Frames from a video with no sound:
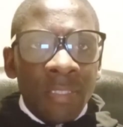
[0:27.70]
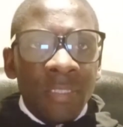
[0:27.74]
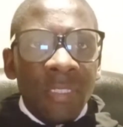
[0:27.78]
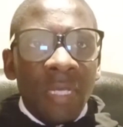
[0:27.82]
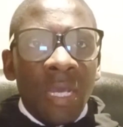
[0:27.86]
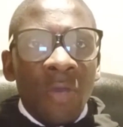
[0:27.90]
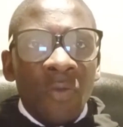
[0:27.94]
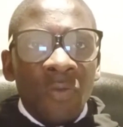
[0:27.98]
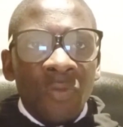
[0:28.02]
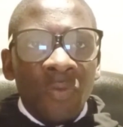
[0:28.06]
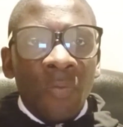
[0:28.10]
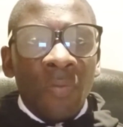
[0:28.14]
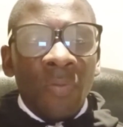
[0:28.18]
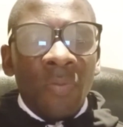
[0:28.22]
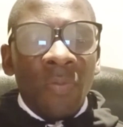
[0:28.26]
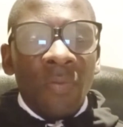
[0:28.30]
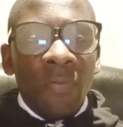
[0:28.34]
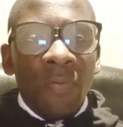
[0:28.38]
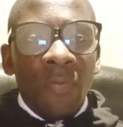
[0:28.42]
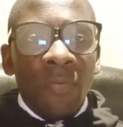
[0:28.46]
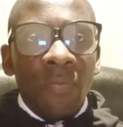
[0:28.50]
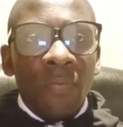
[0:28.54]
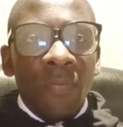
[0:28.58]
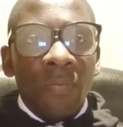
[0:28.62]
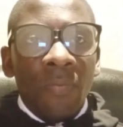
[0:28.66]
it out with
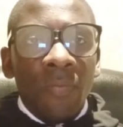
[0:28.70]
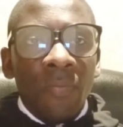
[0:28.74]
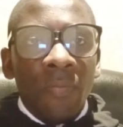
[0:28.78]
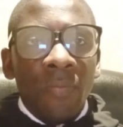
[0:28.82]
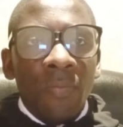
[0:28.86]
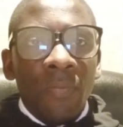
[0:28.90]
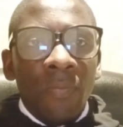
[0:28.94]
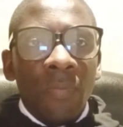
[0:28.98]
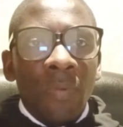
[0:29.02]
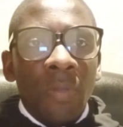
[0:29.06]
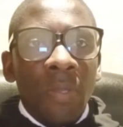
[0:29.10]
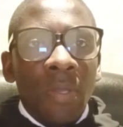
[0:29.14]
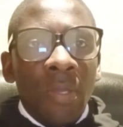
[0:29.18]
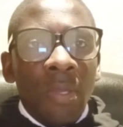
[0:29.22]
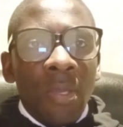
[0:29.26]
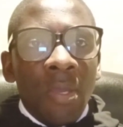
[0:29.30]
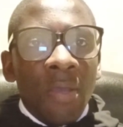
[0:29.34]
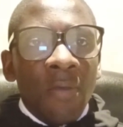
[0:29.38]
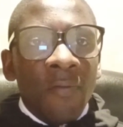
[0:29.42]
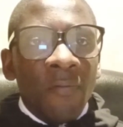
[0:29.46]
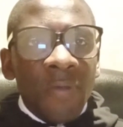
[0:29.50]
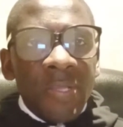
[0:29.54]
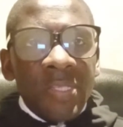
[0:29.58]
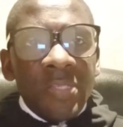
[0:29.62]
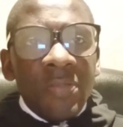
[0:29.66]
you.
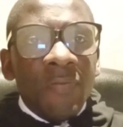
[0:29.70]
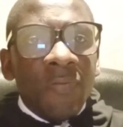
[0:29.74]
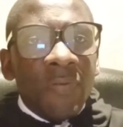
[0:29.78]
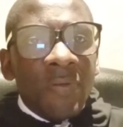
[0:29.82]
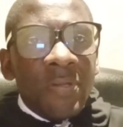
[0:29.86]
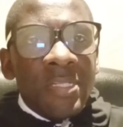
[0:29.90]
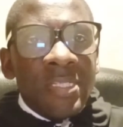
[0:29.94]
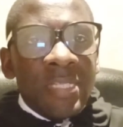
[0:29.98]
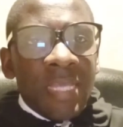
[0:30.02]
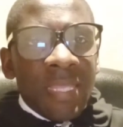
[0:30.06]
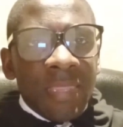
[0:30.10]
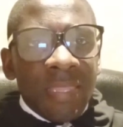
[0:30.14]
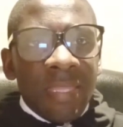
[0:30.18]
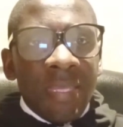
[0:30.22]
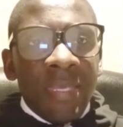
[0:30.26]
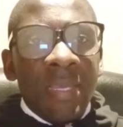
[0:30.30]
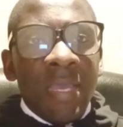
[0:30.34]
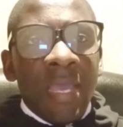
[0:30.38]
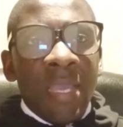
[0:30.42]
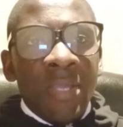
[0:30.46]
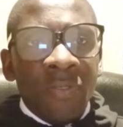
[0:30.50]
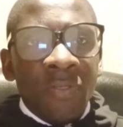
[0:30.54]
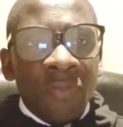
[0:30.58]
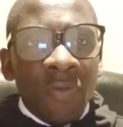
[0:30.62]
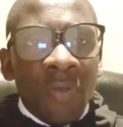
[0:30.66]
First of all, something
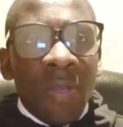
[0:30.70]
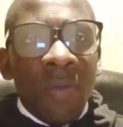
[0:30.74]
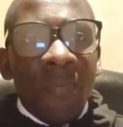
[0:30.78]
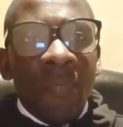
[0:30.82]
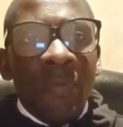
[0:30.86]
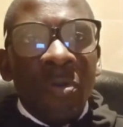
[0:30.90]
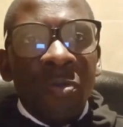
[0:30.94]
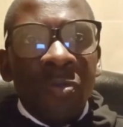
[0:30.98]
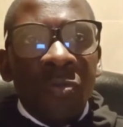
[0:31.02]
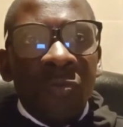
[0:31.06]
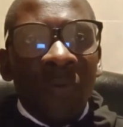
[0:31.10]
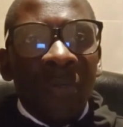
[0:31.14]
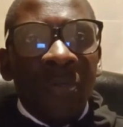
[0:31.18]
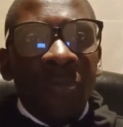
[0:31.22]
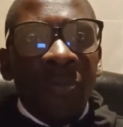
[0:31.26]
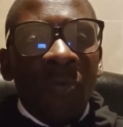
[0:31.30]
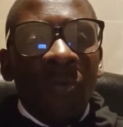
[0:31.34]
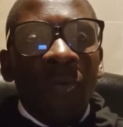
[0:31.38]
I talk about what we